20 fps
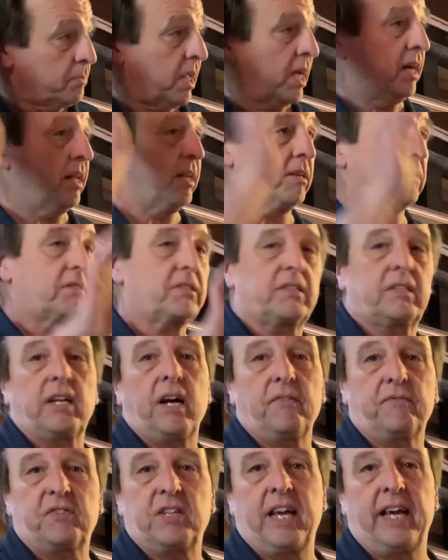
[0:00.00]
You know, there were
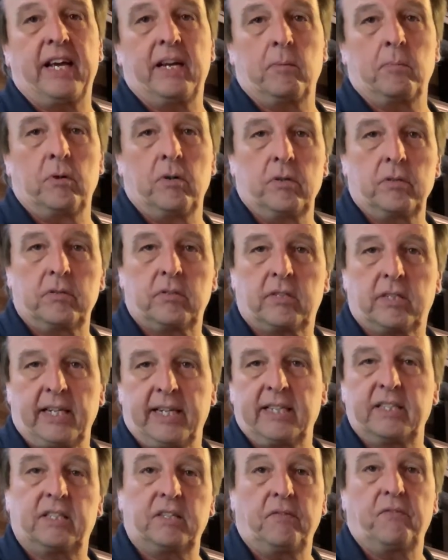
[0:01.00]
stuffed animals,
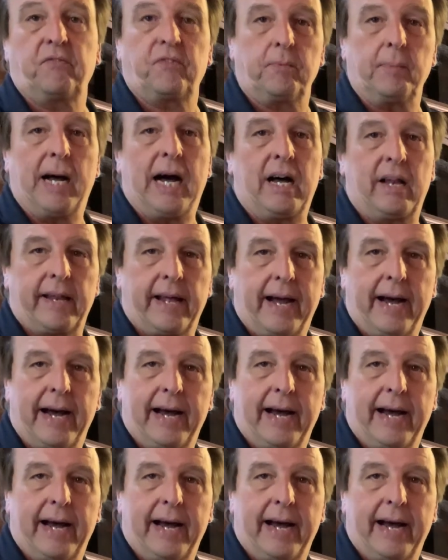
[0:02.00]
things in formaldehyde.